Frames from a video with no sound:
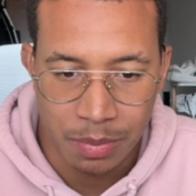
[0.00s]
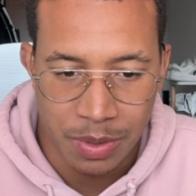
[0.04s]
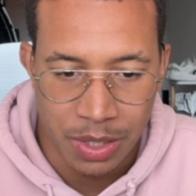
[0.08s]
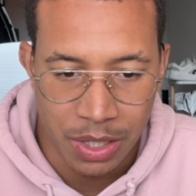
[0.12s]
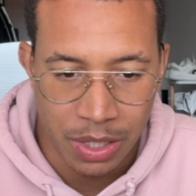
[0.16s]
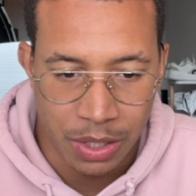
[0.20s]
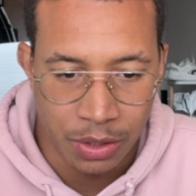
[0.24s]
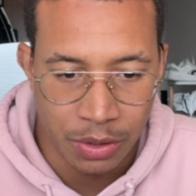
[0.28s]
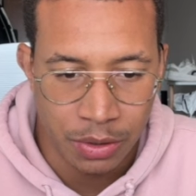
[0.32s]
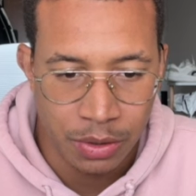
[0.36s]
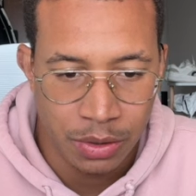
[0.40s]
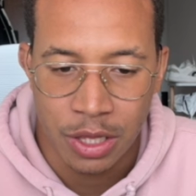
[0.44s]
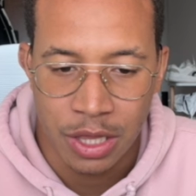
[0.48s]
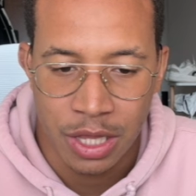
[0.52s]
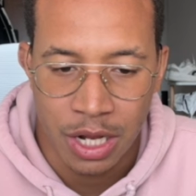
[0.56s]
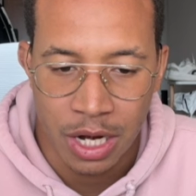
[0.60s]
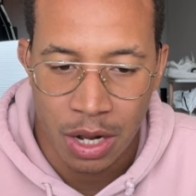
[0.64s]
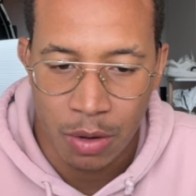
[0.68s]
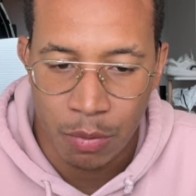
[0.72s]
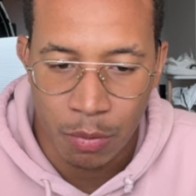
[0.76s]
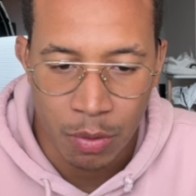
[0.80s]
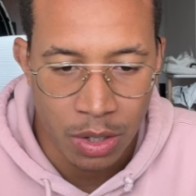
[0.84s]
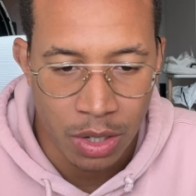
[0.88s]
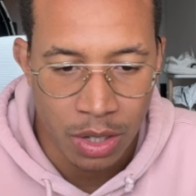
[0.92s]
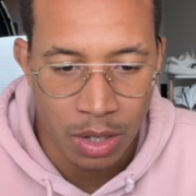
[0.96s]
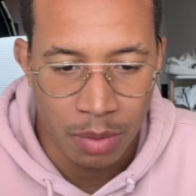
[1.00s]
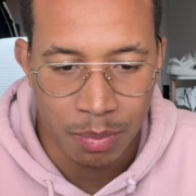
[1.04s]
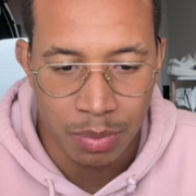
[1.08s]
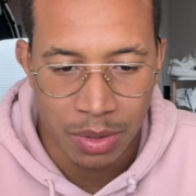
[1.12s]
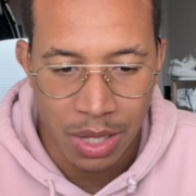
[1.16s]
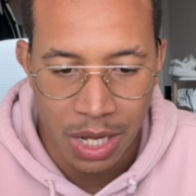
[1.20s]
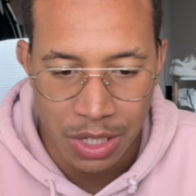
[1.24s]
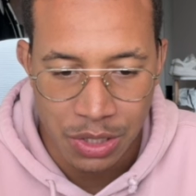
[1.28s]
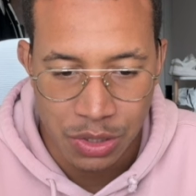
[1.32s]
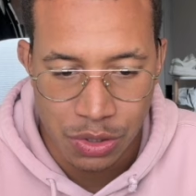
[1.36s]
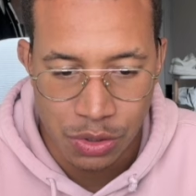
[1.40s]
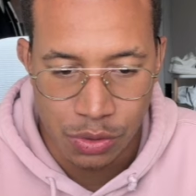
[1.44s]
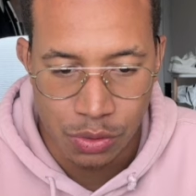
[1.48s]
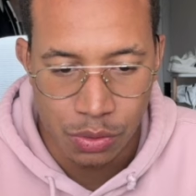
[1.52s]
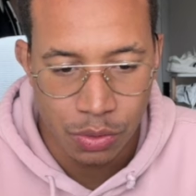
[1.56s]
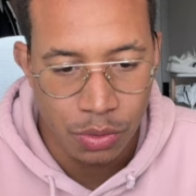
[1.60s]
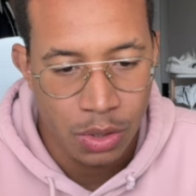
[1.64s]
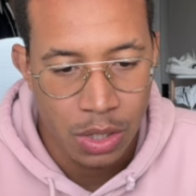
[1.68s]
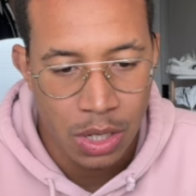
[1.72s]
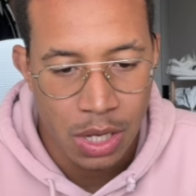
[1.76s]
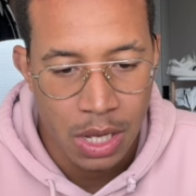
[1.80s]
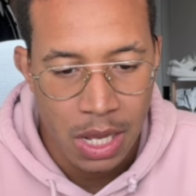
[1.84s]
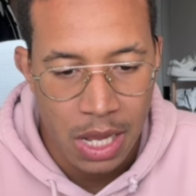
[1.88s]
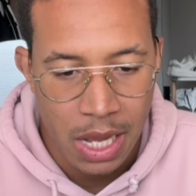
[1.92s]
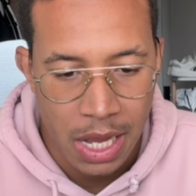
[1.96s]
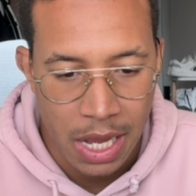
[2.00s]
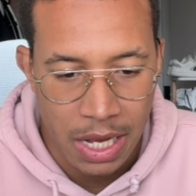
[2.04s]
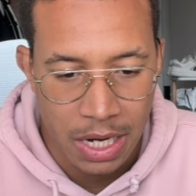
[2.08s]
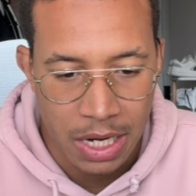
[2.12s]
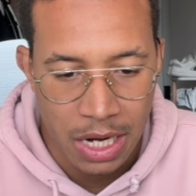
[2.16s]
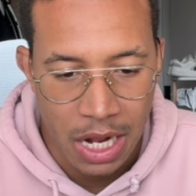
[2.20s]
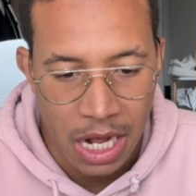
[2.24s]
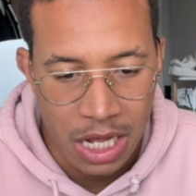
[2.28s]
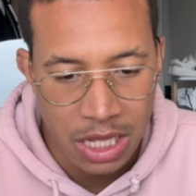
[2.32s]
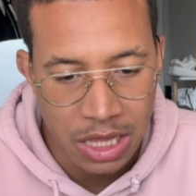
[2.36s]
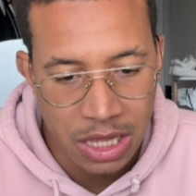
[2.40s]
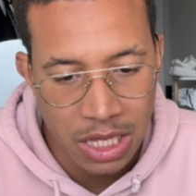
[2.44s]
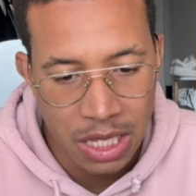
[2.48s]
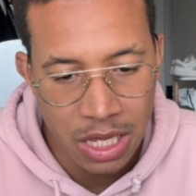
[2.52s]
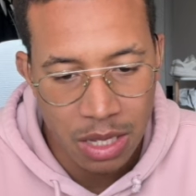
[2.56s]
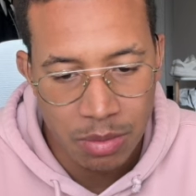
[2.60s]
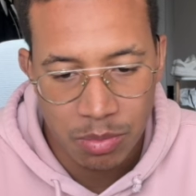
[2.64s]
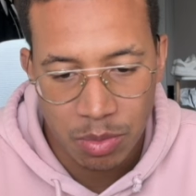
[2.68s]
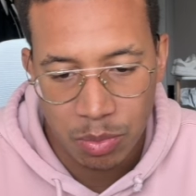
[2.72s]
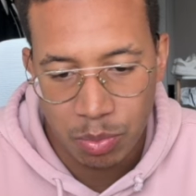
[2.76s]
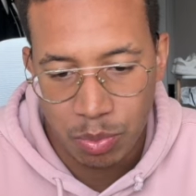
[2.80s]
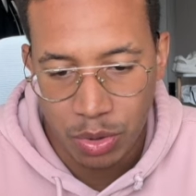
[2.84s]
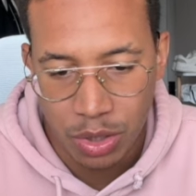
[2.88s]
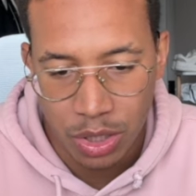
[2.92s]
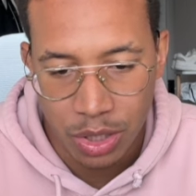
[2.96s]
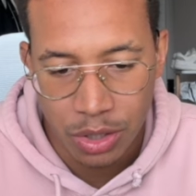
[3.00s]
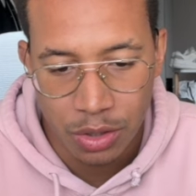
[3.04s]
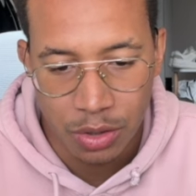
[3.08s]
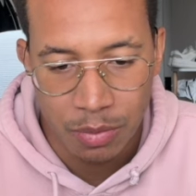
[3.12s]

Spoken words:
here that I want to apply to, and I think I'm a pretty good